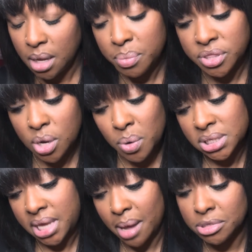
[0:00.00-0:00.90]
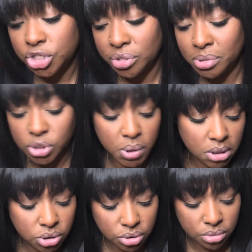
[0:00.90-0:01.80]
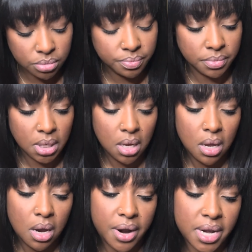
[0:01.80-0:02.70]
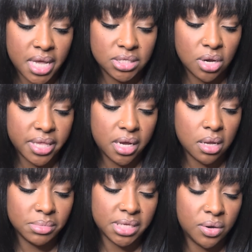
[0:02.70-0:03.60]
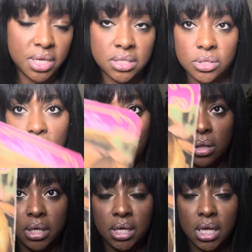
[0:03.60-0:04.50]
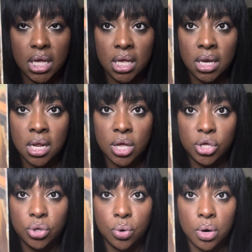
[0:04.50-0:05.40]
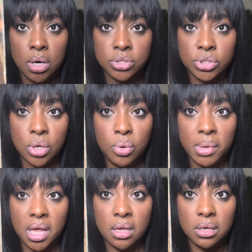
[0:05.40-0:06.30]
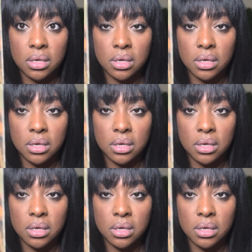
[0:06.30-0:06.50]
But there was chemistry between the two. All right, next card that comes out is calling in your soulmate.